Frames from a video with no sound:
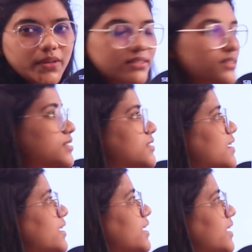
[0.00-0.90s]
basis
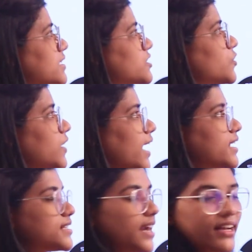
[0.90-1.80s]
is
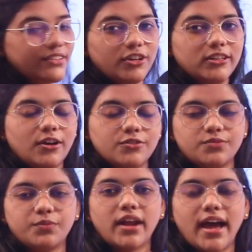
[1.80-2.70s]

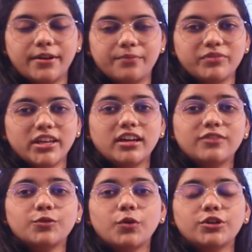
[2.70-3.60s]
3,93,000 per annum.
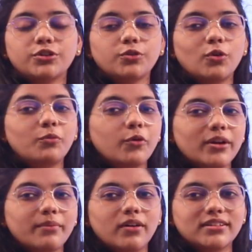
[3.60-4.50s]
If you want to know
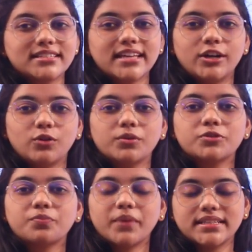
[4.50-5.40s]
more about this, head over
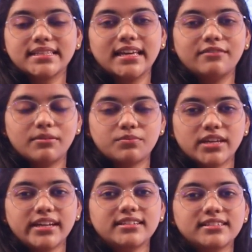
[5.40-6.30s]
to PayScale
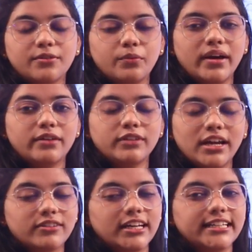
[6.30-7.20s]
website where we
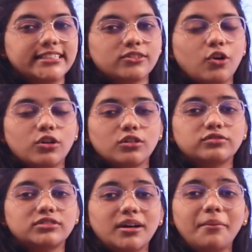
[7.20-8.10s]
have collected all
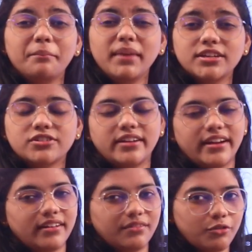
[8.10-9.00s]
of the major
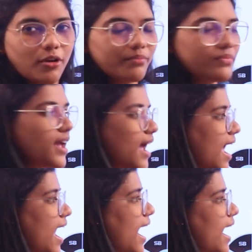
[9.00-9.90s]
data from.
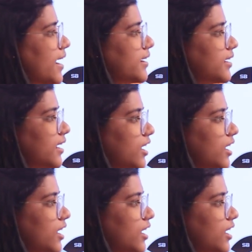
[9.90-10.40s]
And